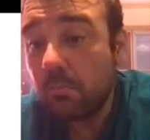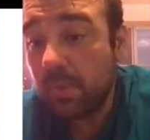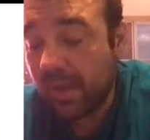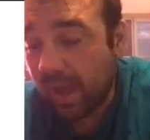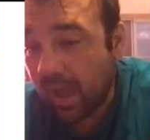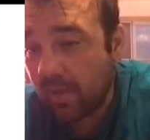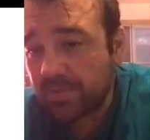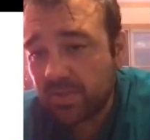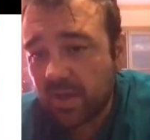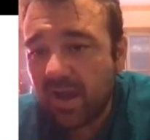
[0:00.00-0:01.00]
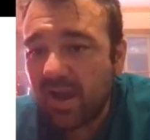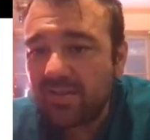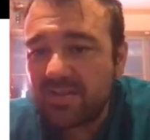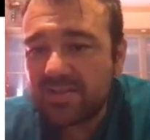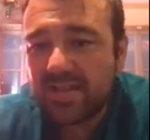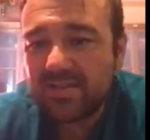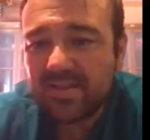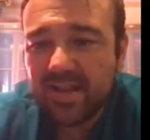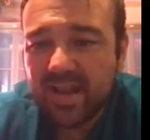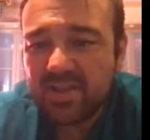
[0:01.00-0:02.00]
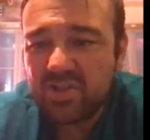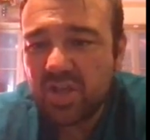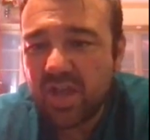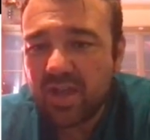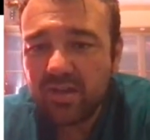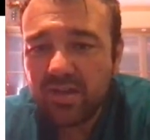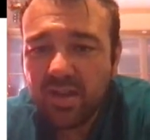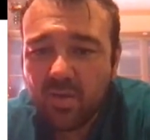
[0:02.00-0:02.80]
becomes the central AGN.